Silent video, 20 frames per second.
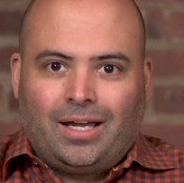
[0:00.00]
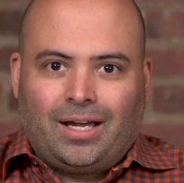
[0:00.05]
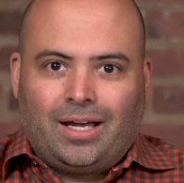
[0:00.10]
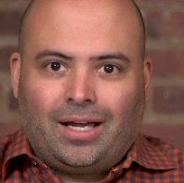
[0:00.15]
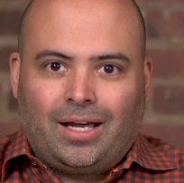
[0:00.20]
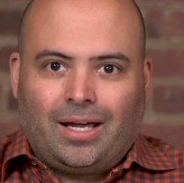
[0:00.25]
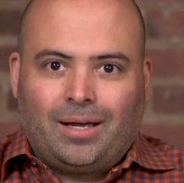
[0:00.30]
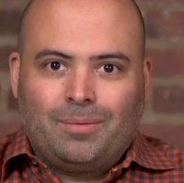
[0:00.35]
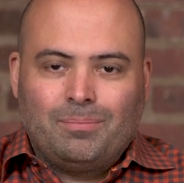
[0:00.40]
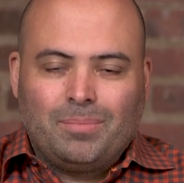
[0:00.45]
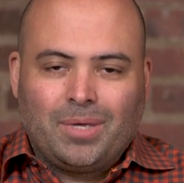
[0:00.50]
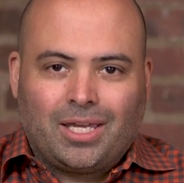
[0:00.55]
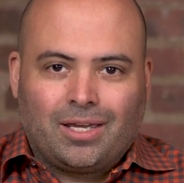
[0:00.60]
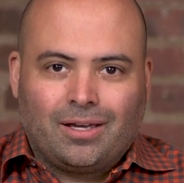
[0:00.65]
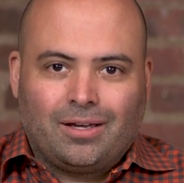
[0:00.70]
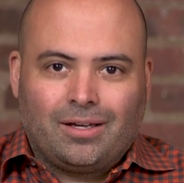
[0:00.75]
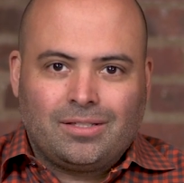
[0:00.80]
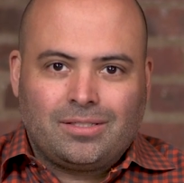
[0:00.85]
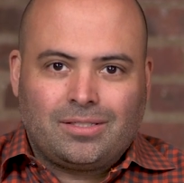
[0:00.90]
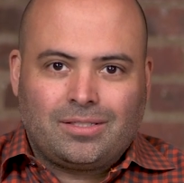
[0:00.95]
Uh,
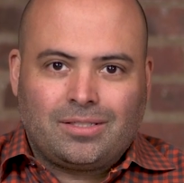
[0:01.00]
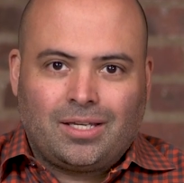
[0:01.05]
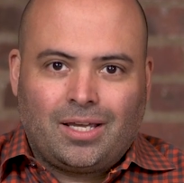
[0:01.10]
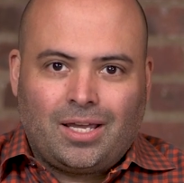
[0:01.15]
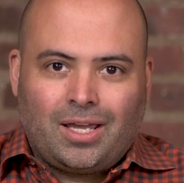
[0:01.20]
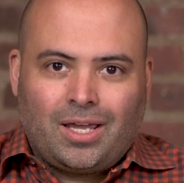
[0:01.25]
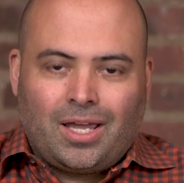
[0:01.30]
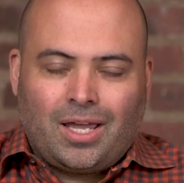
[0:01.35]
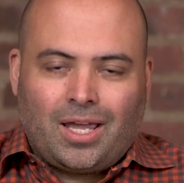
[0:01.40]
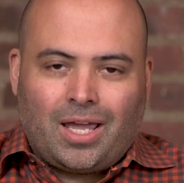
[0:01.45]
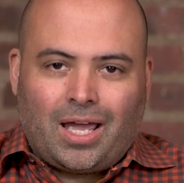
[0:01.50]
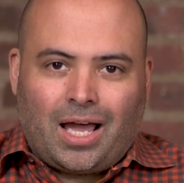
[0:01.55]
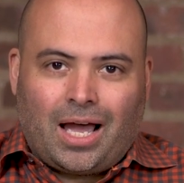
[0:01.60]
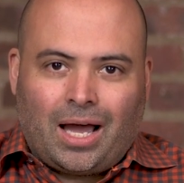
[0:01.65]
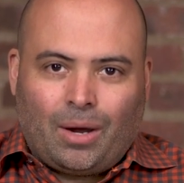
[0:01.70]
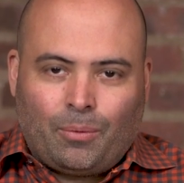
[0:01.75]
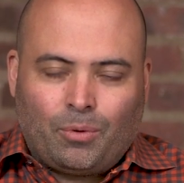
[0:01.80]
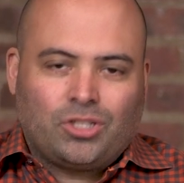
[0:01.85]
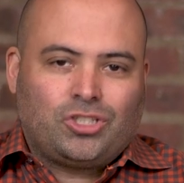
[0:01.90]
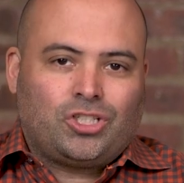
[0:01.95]
because
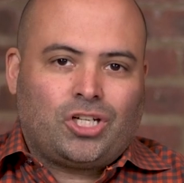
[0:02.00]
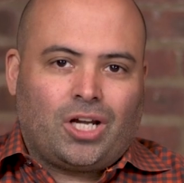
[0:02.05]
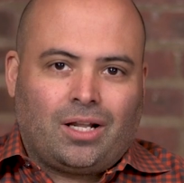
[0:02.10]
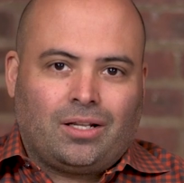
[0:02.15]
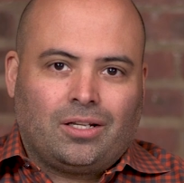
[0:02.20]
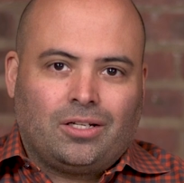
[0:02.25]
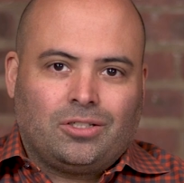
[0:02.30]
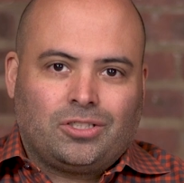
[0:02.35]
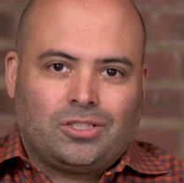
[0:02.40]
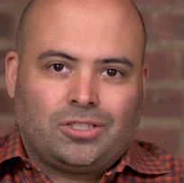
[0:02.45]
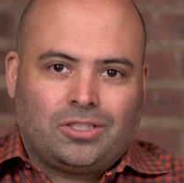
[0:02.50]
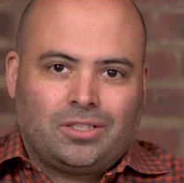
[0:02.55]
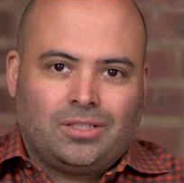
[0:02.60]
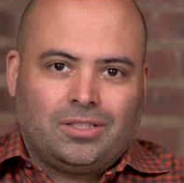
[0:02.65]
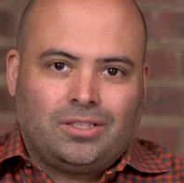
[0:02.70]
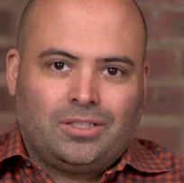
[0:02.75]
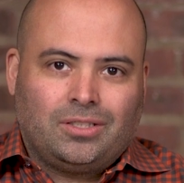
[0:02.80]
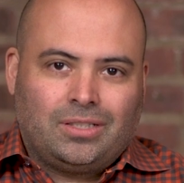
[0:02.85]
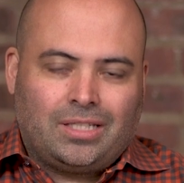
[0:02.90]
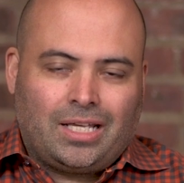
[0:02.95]
our challenge
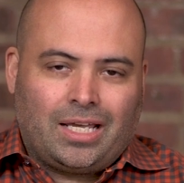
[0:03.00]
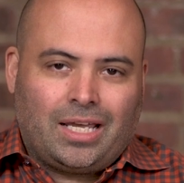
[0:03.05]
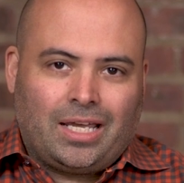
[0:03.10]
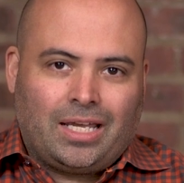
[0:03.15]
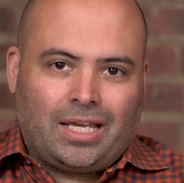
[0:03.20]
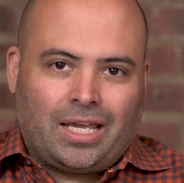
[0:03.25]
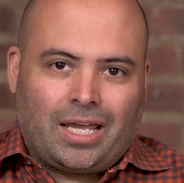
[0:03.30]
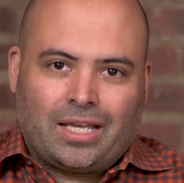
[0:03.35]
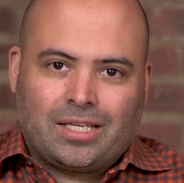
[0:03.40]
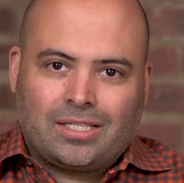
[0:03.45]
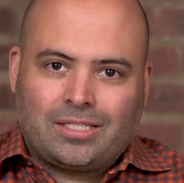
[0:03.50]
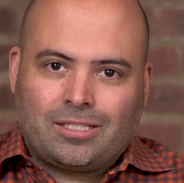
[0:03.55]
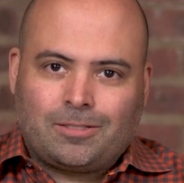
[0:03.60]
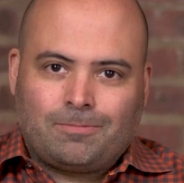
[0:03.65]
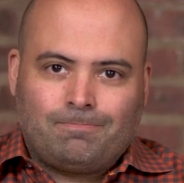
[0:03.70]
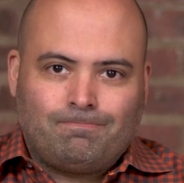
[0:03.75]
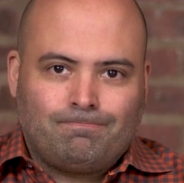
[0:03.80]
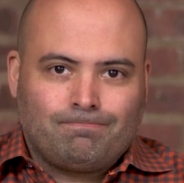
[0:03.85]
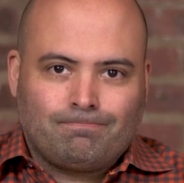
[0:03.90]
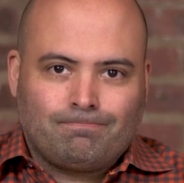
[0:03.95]
today as